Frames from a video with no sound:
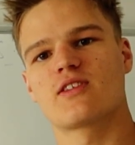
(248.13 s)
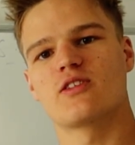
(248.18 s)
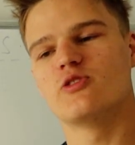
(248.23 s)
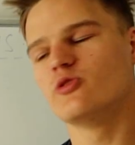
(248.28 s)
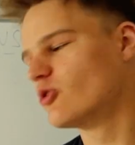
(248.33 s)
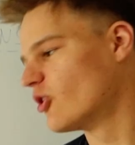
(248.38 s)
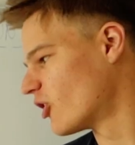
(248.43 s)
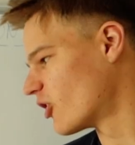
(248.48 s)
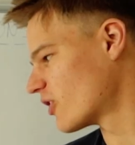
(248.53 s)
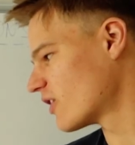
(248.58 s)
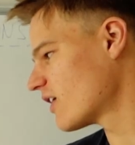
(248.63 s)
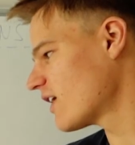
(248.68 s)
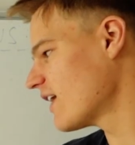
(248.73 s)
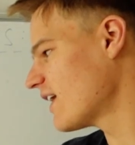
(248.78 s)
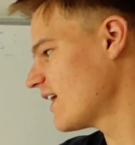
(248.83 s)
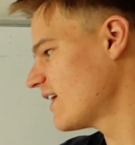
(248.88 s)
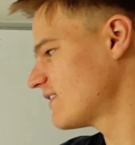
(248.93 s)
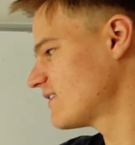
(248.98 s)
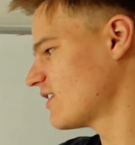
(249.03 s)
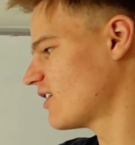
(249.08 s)
you are
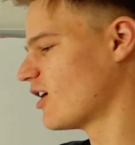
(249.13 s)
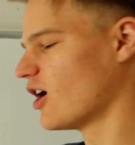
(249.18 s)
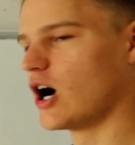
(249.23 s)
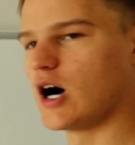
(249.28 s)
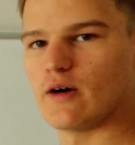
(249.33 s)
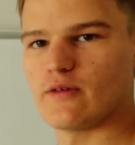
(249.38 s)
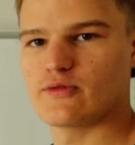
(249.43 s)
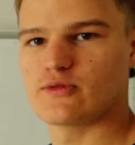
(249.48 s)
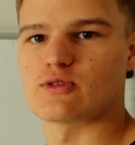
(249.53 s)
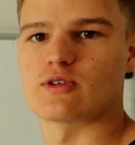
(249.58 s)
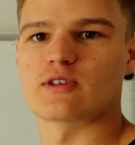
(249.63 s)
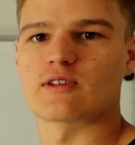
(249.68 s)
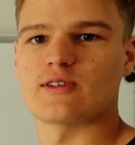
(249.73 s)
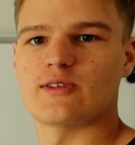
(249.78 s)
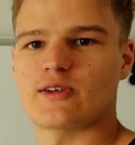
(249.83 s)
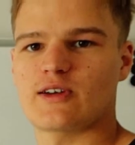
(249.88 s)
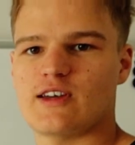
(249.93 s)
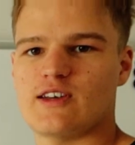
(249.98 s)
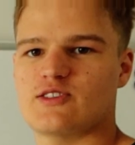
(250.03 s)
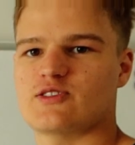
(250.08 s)
at half throttle,
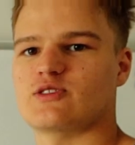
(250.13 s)
okay?